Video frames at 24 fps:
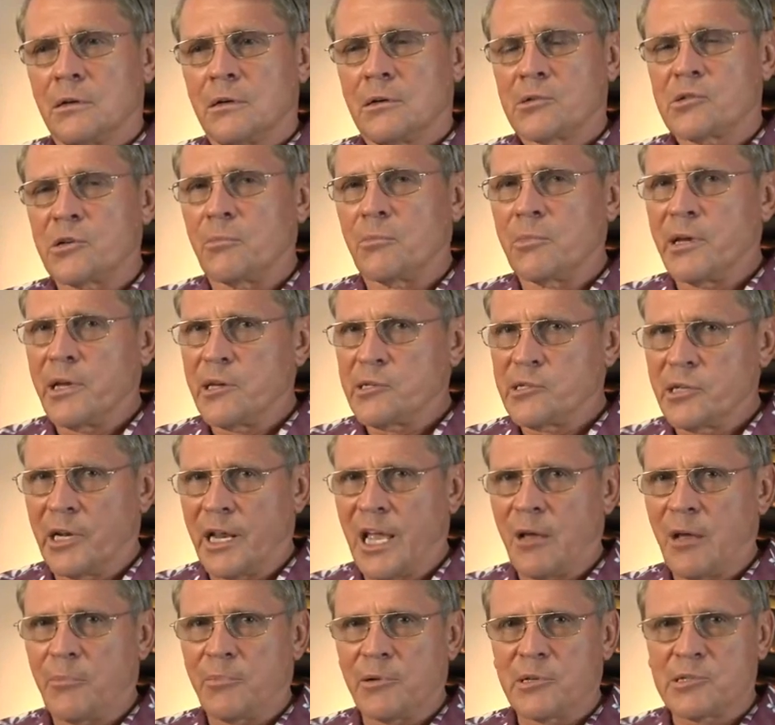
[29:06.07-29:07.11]
Some days it
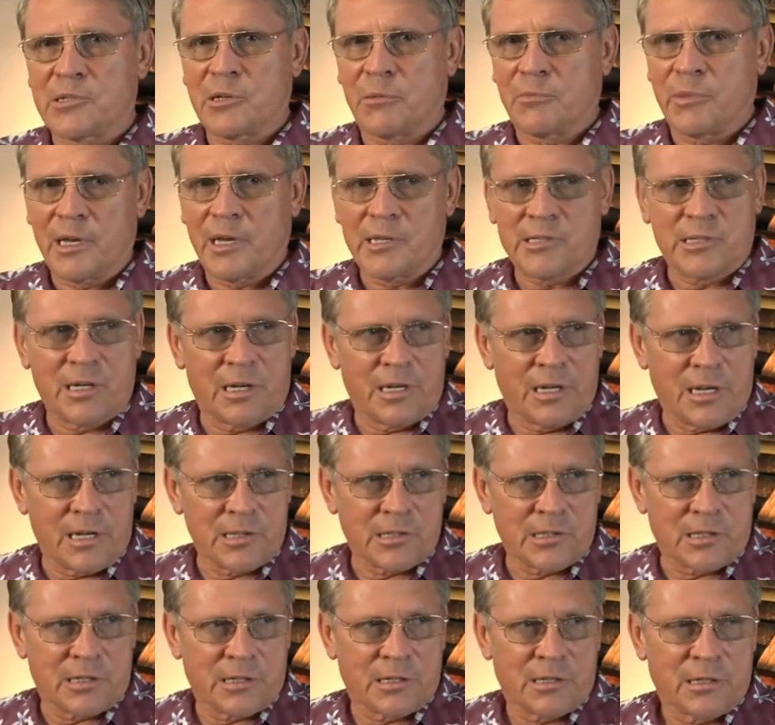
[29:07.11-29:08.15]
happens, some days it
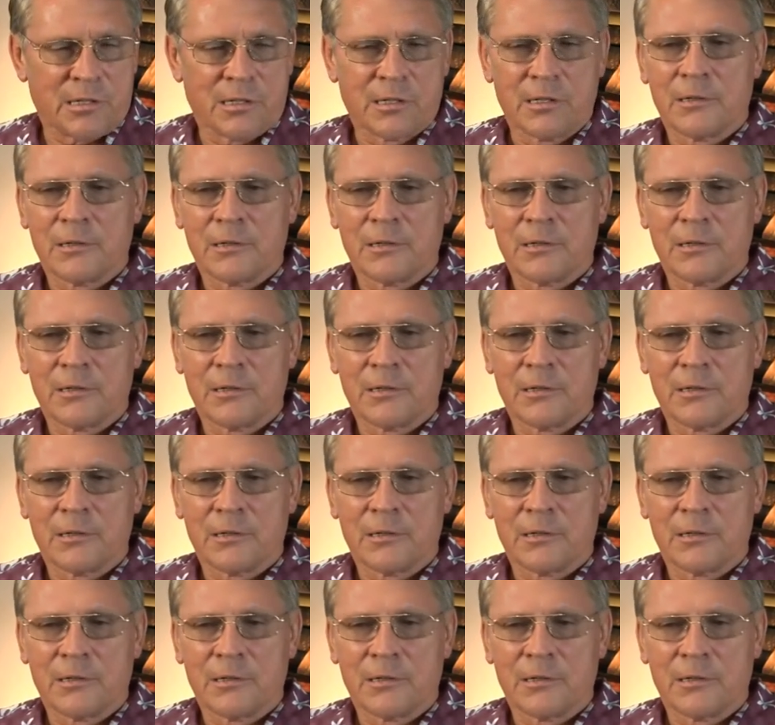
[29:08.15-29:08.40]
doesn't.